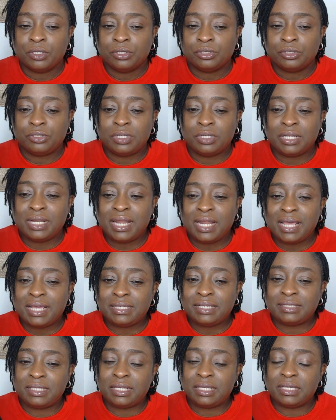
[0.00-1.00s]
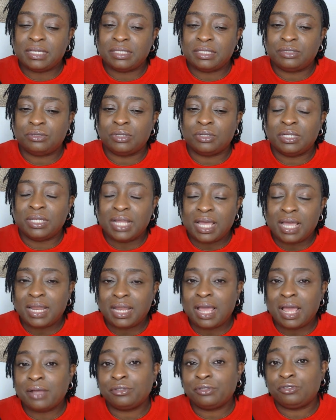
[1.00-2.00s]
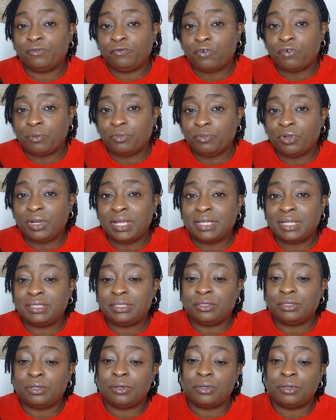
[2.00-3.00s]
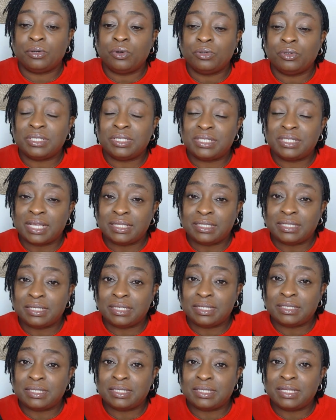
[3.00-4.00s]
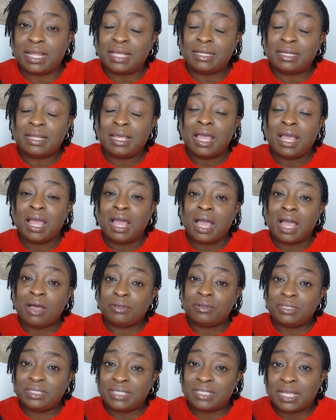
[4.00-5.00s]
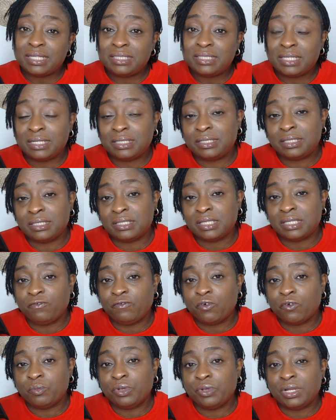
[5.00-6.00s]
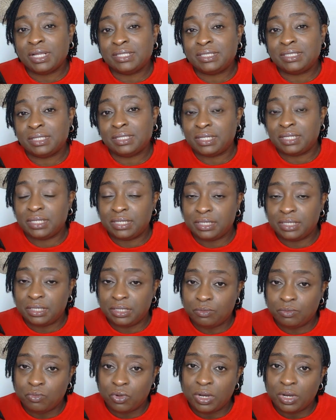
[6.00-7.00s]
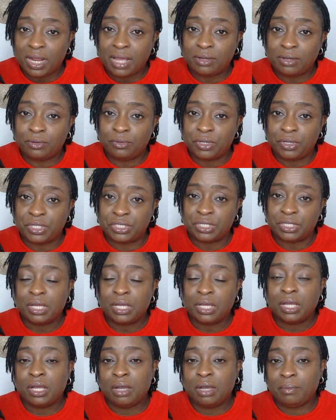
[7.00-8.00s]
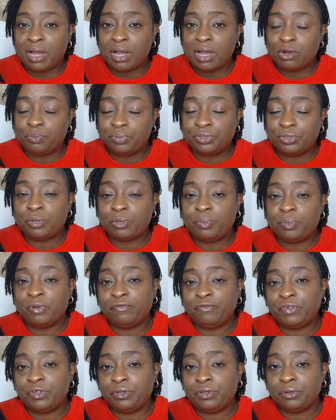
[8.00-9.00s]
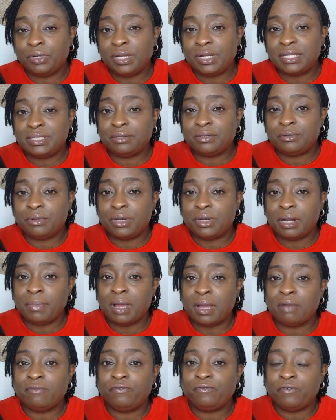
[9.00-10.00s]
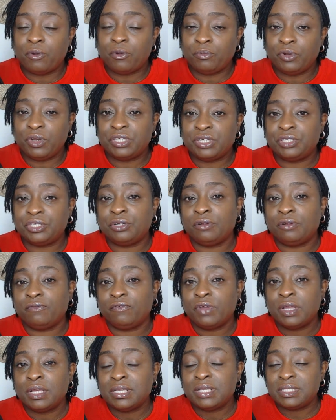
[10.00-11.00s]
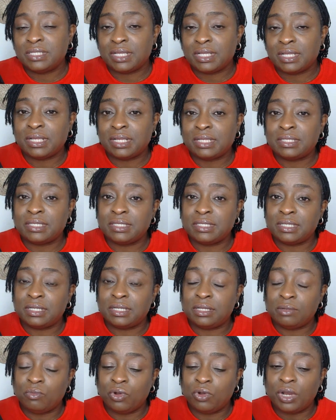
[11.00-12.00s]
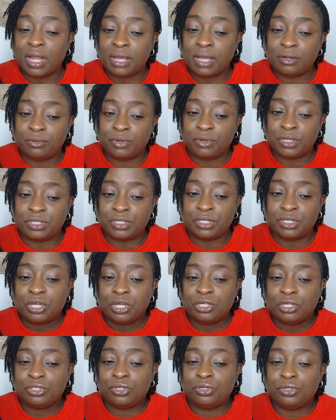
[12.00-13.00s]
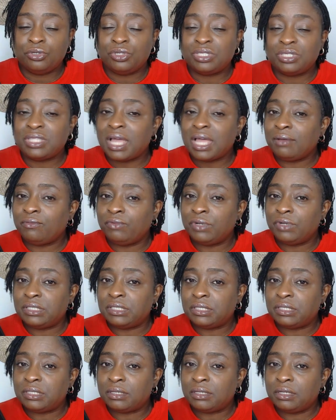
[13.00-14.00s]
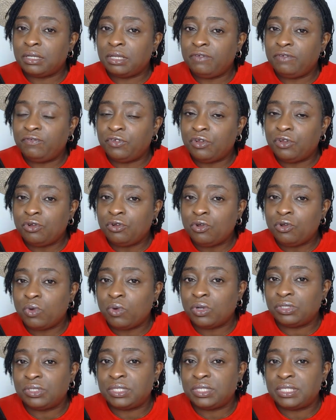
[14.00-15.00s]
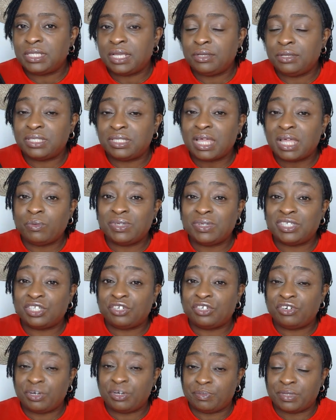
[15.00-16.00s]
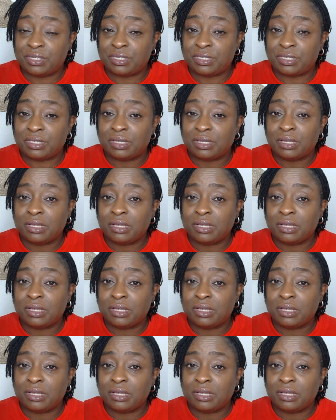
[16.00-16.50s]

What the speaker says: So the next thing is to learn how to formulate your own sentences. Learn how sentences are formulated in Igbo language. I'll put up a video later on about formulation of sentences in Igbo language. So you start with, if you don't know what to say, you start with scripts.